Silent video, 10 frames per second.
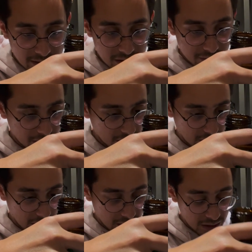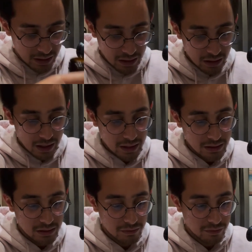of different
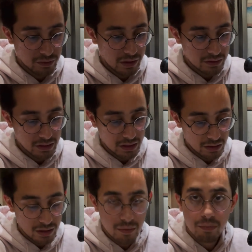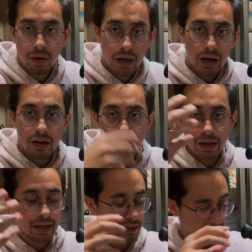flavors in here that kind of make it